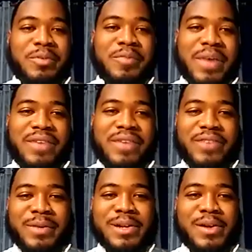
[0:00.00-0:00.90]
of my
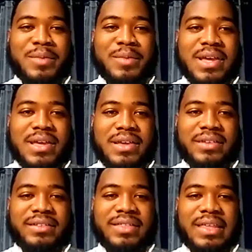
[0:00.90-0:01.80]
investment club
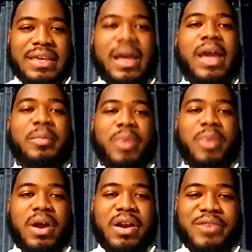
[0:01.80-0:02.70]
is the
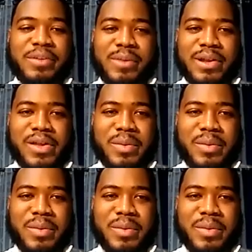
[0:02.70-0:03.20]
Agbar Investment Club,